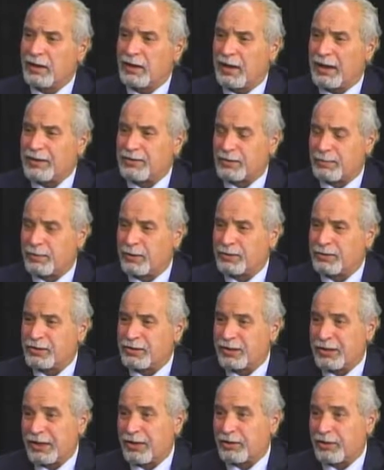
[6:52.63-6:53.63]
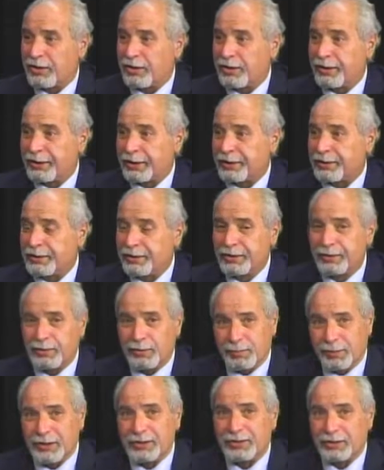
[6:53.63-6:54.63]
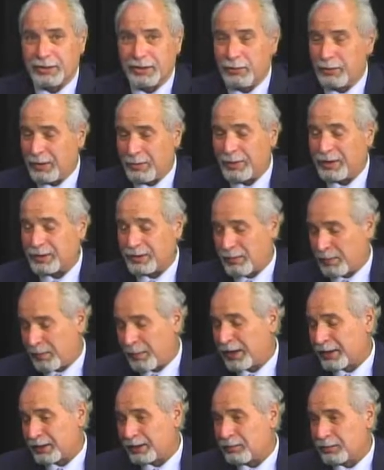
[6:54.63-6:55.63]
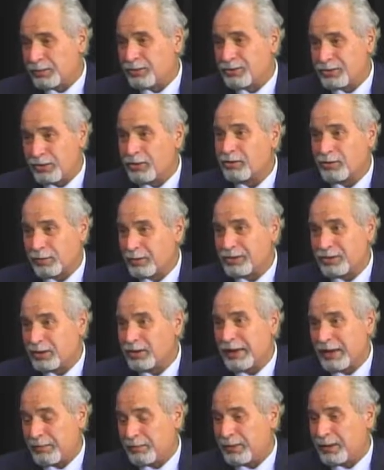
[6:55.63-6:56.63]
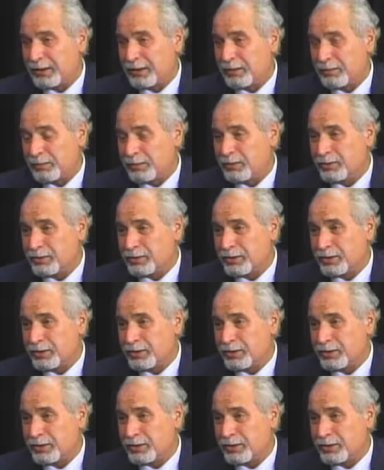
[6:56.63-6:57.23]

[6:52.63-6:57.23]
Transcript: as opposed to the alcoholic, who basically, when he picks up a bottle of booze, knows what's in that bottle of booze,